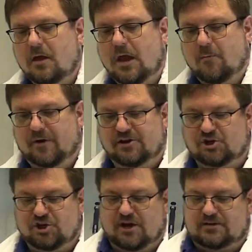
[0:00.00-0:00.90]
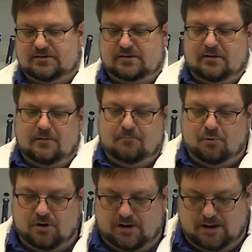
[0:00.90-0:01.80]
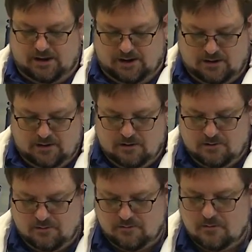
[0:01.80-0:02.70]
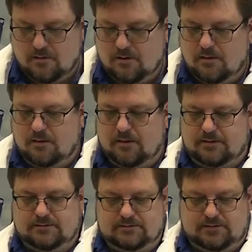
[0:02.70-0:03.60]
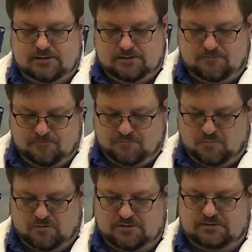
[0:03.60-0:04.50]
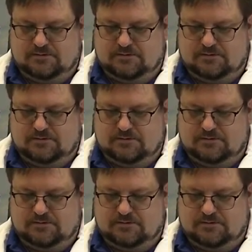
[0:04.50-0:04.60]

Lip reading: And we just put in, let's see, what does